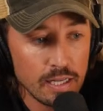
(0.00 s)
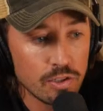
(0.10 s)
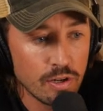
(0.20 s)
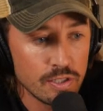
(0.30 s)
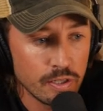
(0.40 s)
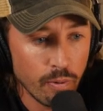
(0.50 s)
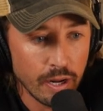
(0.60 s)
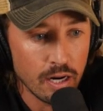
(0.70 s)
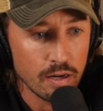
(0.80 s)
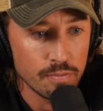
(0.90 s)
interesting when
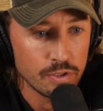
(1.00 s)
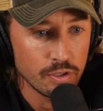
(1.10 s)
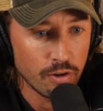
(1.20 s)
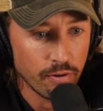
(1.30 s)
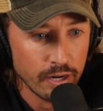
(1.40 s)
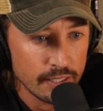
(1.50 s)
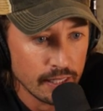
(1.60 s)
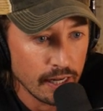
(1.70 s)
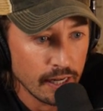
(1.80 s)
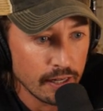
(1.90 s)
it comes to
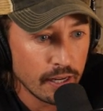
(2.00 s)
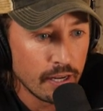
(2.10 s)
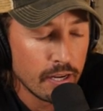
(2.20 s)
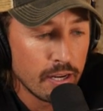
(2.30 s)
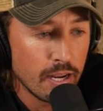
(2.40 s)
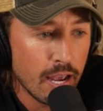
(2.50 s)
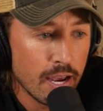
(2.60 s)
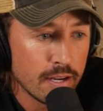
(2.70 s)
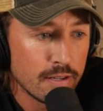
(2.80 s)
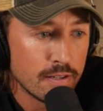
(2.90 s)
creatine,
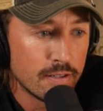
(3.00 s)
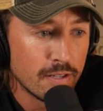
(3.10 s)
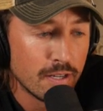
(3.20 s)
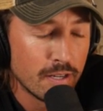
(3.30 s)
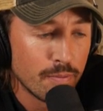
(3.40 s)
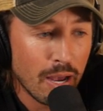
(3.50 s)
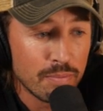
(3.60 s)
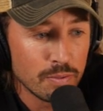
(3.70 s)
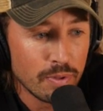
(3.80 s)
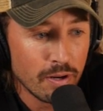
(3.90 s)
and
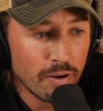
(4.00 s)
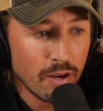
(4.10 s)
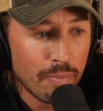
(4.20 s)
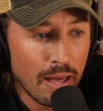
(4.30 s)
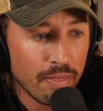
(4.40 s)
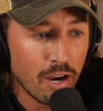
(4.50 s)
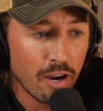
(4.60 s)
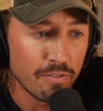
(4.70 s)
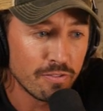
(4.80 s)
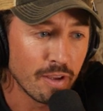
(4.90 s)
perhaps a bit of, about the
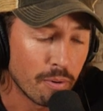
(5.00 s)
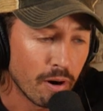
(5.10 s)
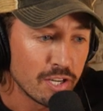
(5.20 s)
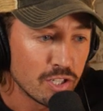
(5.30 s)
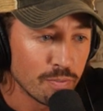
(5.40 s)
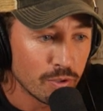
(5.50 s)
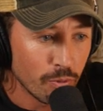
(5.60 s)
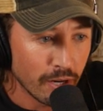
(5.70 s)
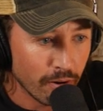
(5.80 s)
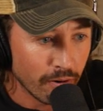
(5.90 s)
kind of separation
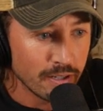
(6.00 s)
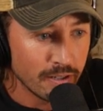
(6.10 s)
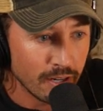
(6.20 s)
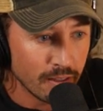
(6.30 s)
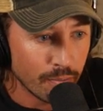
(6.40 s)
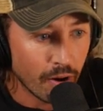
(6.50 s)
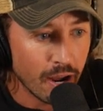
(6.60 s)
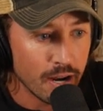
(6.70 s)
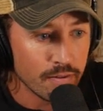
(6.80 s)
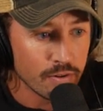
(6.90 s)
between creatine in the
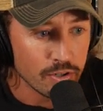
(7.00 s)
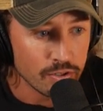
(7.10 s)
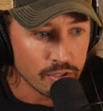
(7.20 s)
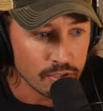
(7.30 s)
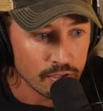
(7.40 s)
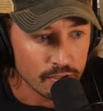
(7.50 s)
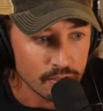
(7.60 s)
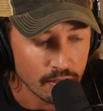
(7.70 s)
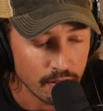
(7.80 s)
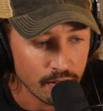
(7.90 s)
brain
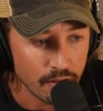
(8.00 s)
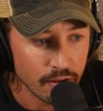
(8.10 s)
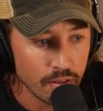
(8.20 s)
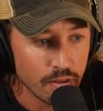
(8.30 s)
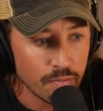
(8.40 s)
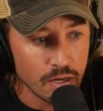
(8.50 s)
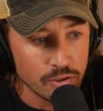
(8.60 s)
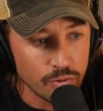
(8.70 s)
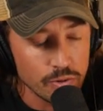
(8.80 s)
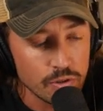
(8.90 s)
versus the the
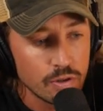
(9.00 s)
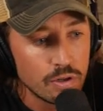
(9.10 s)
muscles?